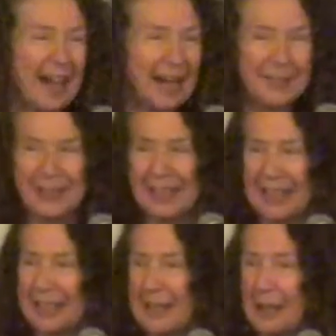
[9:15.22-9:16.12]
I have to
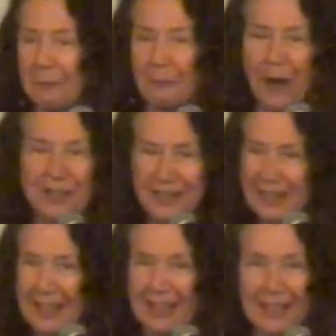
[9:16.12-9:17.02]
get in there and watch the
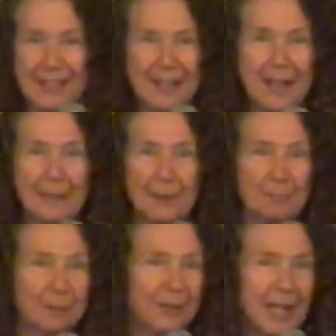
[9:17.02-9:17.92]
kids. I have to
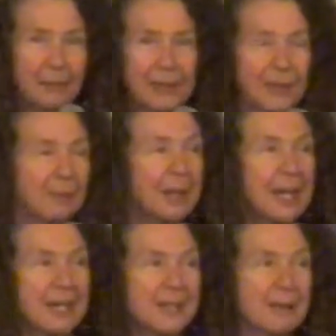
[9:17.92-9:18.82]
play with them.
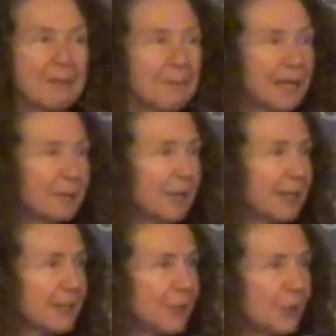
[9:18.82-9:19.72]
Some of my
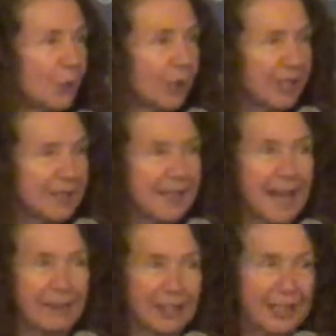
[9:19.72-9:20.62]
greatest joy is to
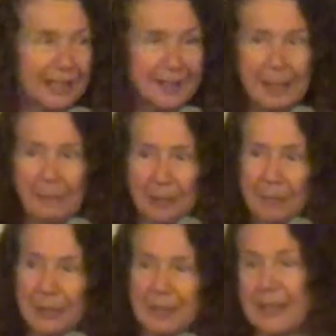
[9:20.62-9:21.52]
have a kid come up
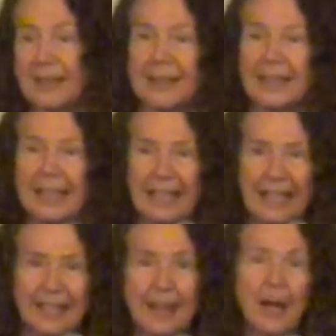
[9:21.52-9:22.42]
to me
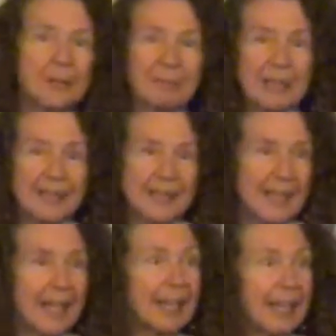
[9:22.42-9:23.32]
and hug me and
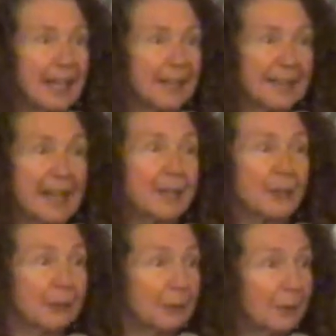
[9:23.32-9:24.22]
say, thank
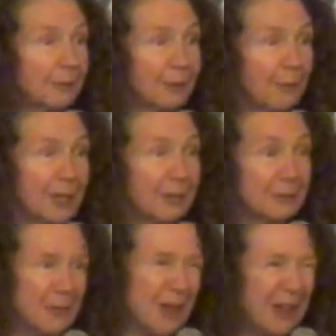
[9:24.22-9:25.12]
you for what
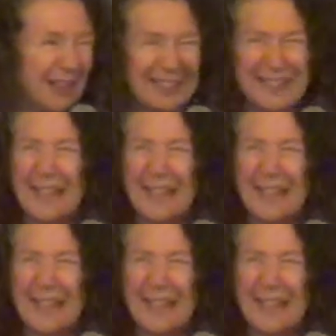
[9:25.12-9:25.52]
you've done.